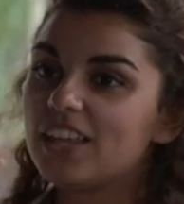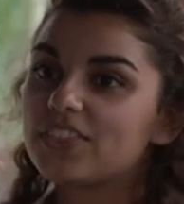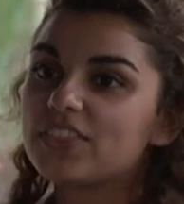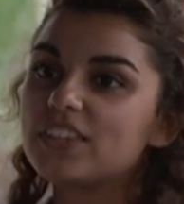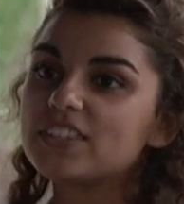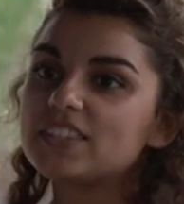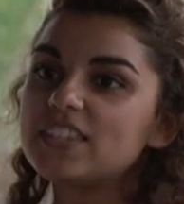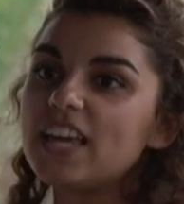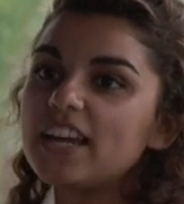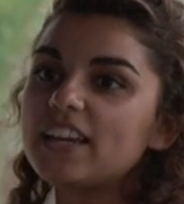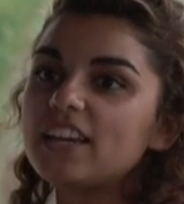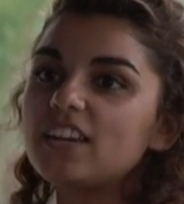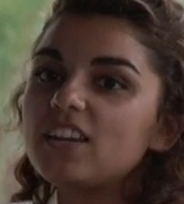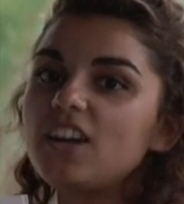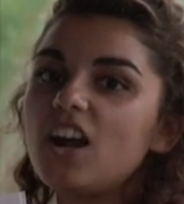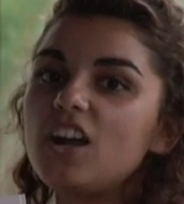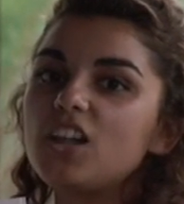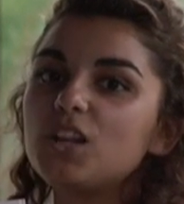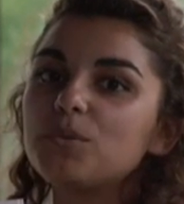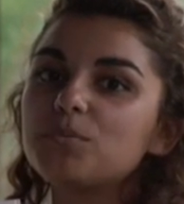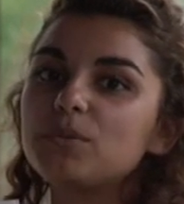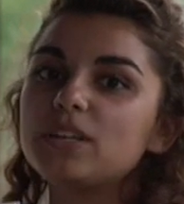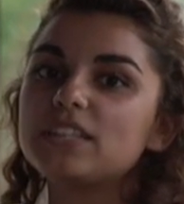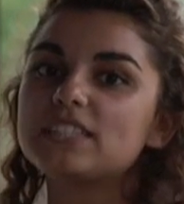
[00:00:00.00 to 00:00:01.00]
The second
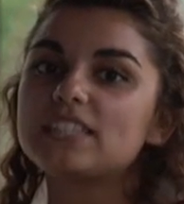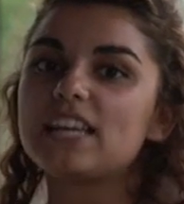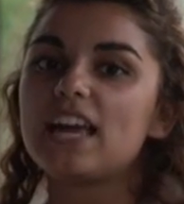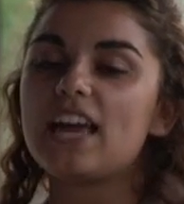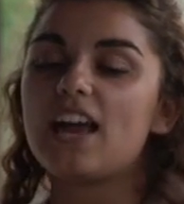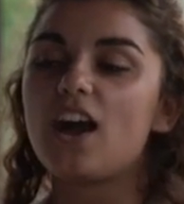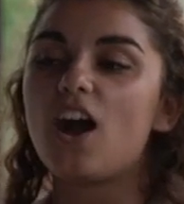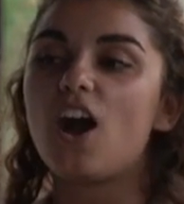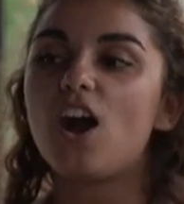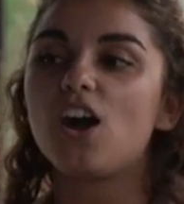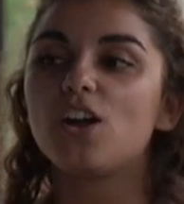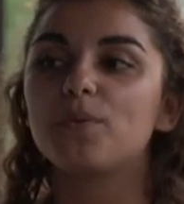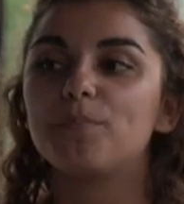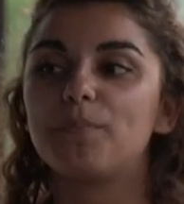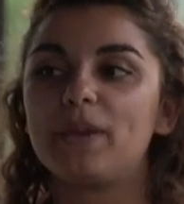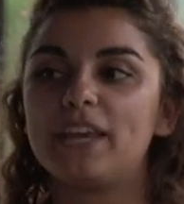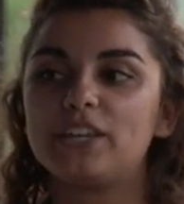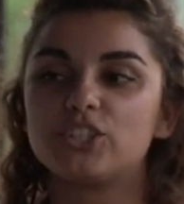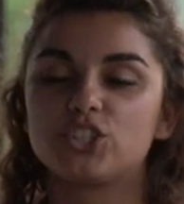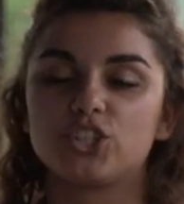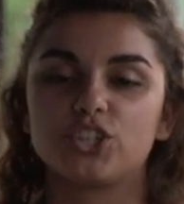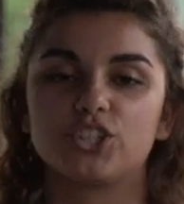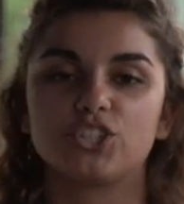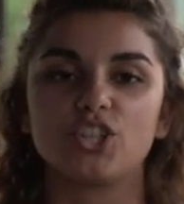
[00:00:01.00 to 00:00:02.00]
column lists all
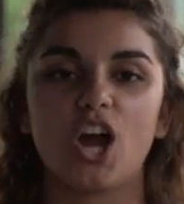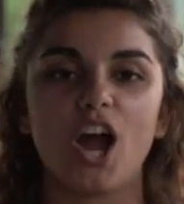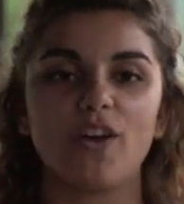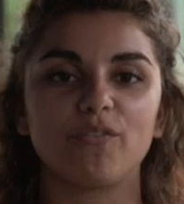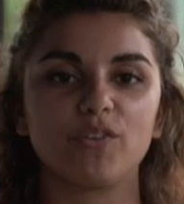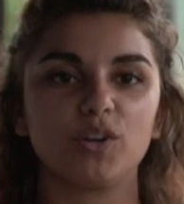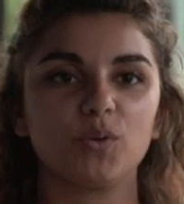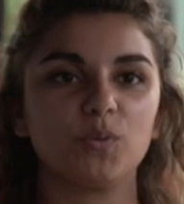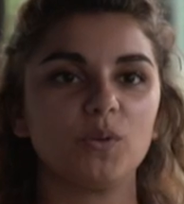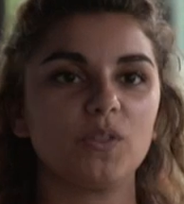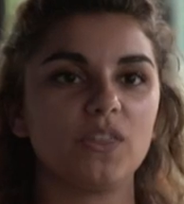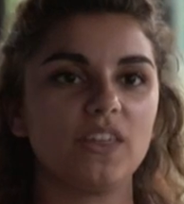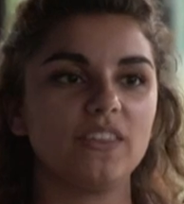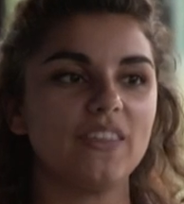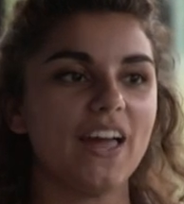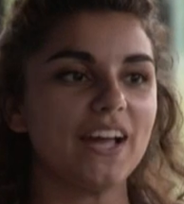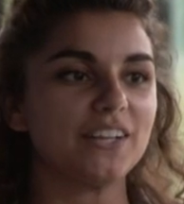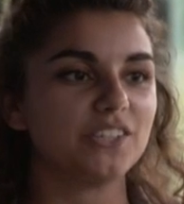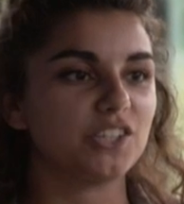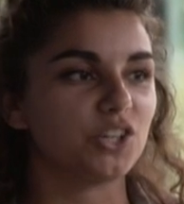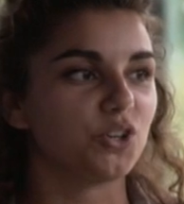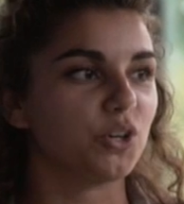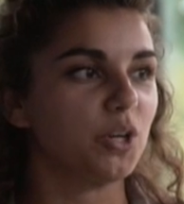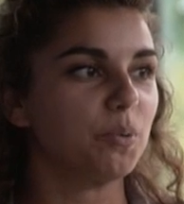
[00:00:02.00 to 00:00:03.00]
majors offered within
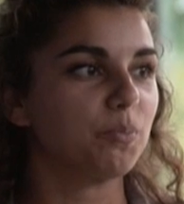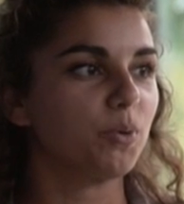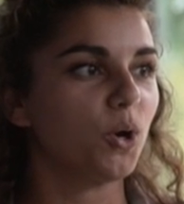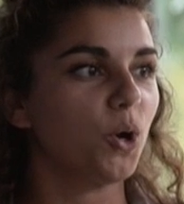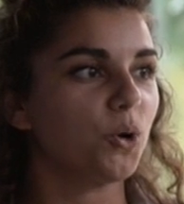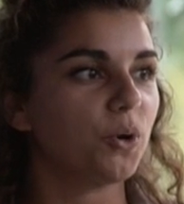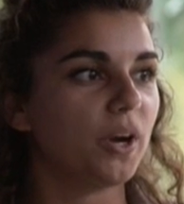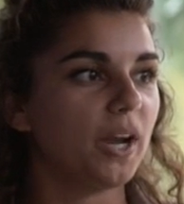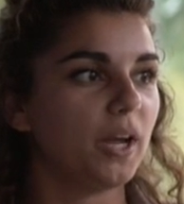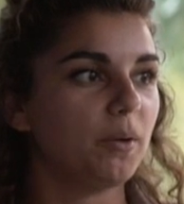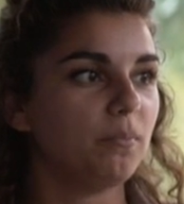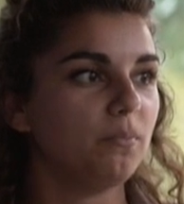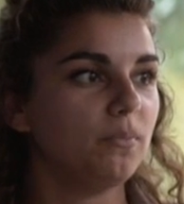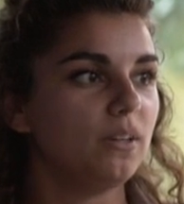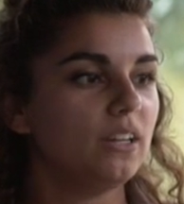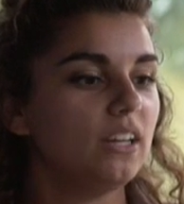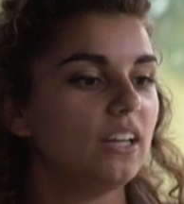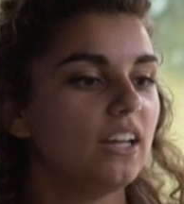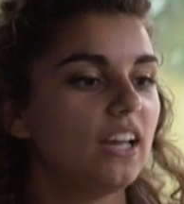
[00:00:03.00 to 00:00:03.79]
that degree program,